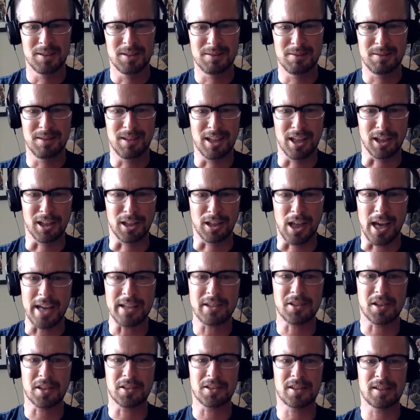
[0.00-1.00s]
the
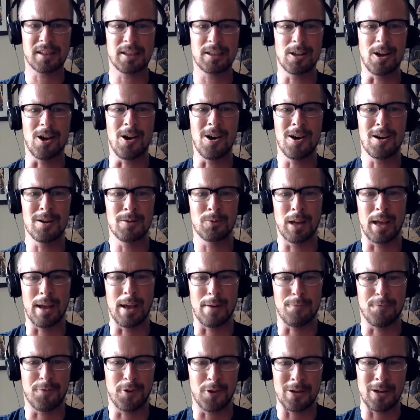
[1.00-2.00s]
lights are still on. We
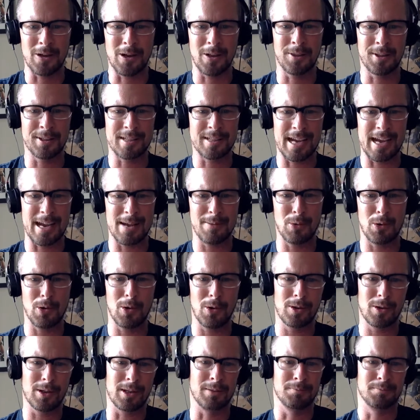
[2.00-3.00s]
have food on the
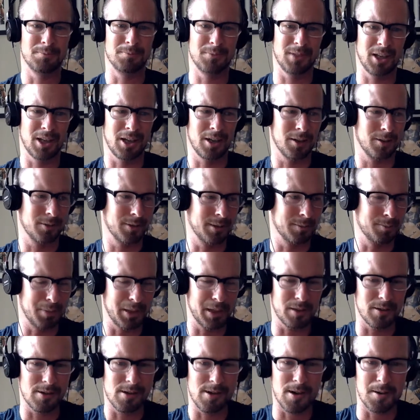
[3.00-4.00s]
table, and and
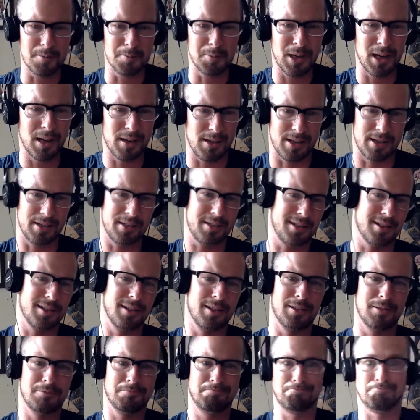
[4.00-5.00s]
beer in our belly.
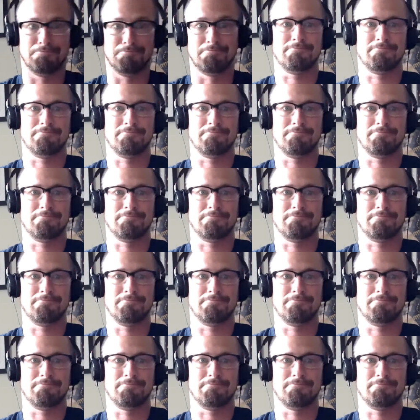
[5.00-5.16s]
So,